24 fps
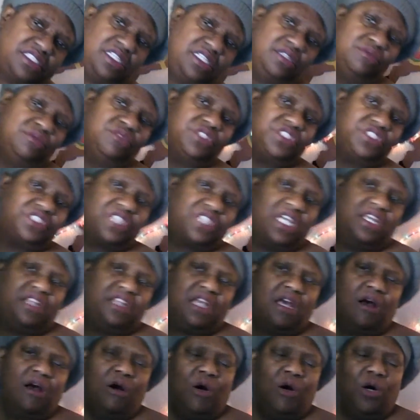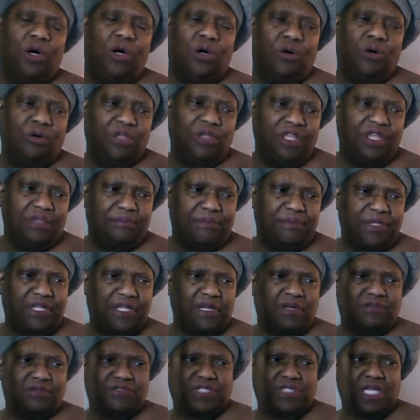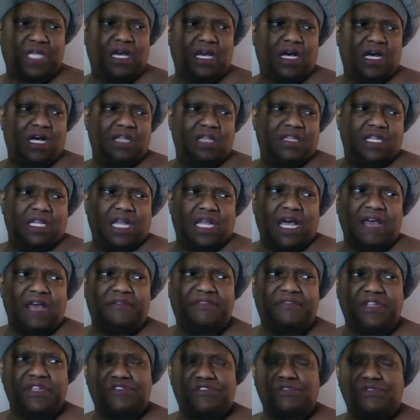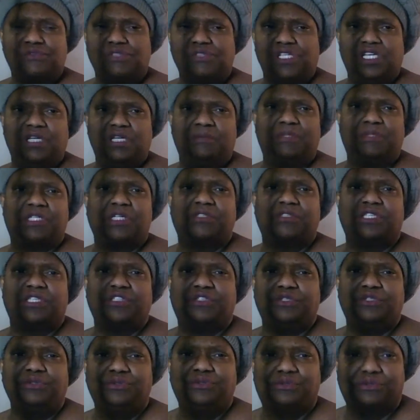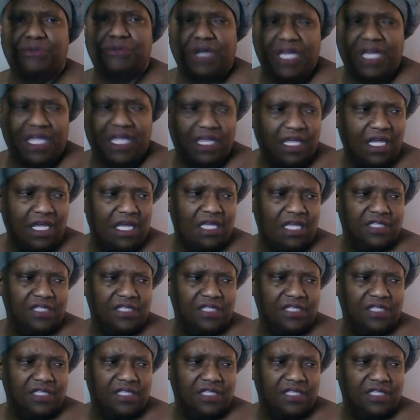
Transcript: then would say that, oh, it's because that the life that you live, because that you drank